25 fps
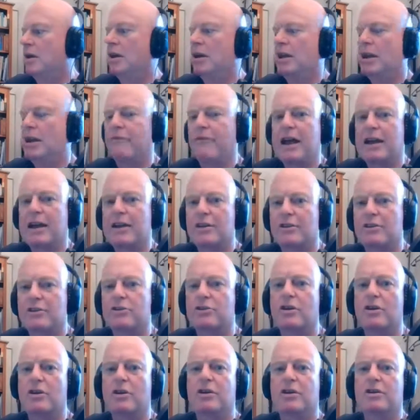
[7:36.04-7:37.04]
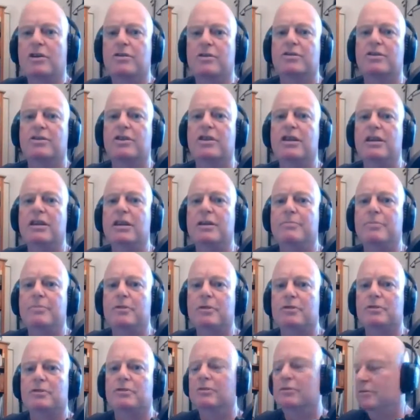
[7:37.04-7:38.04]
If I could turn the
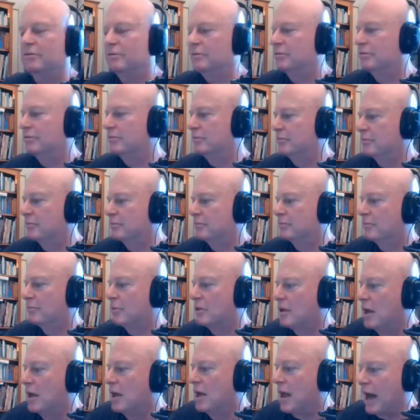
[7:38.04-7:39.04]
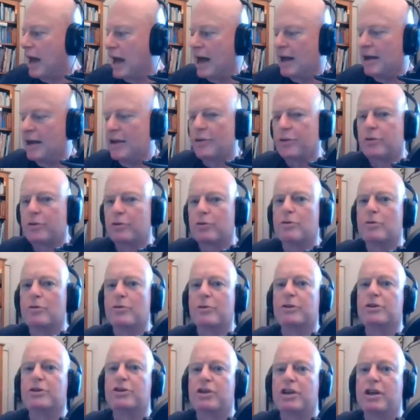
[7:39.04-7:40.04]
table, I don't throw
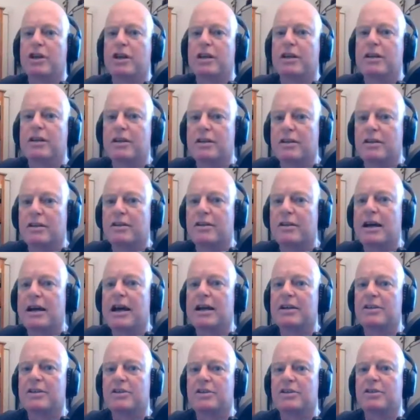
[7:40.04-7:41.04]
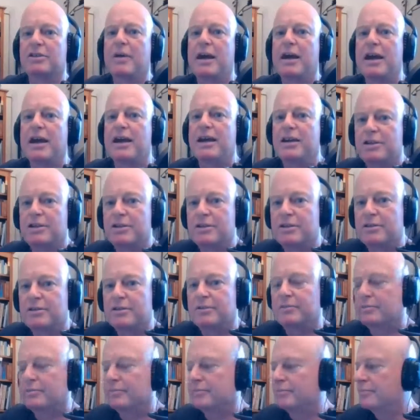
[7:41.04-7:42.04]
the chair that I just smashed.
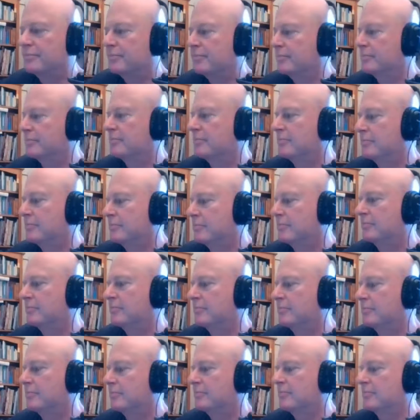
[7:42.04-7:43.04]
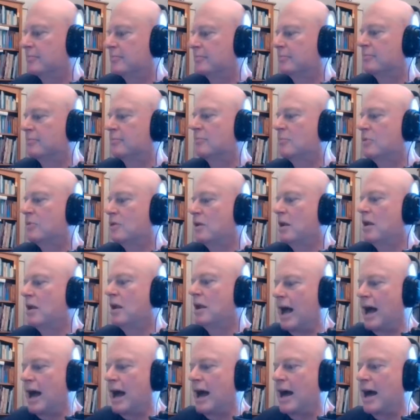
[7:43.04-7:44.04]

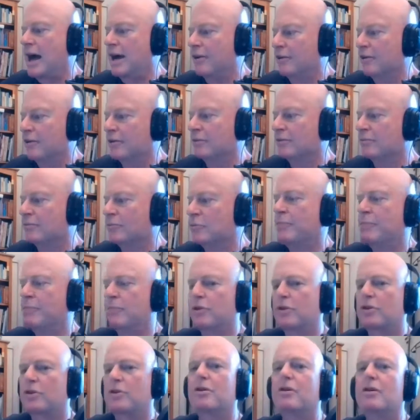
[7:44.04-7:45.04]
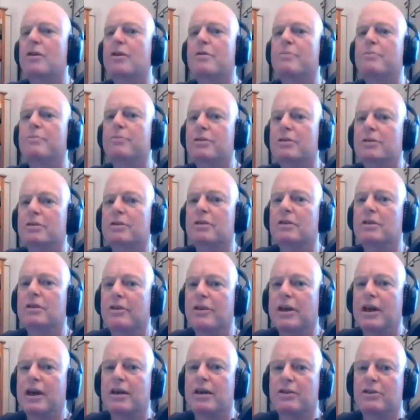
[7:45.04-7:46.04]
I don't rip the carpet
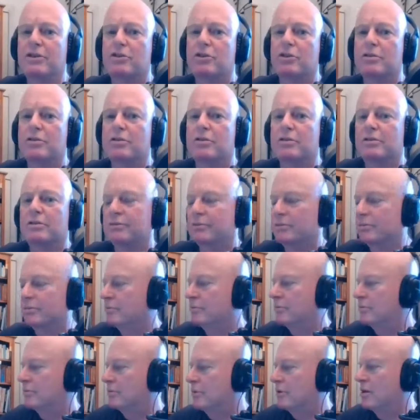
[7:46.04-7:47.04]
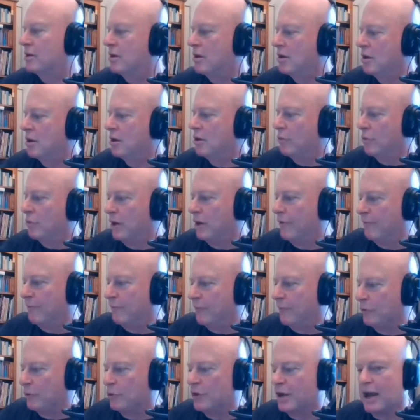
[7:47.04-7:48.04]
that it tore when it
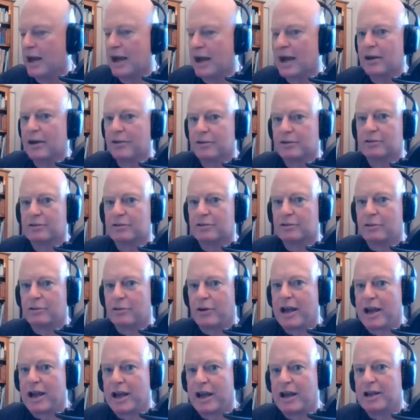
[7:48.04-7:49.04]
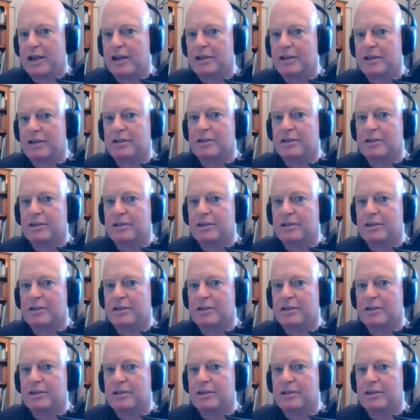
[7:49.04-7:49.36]
flew down and crashed.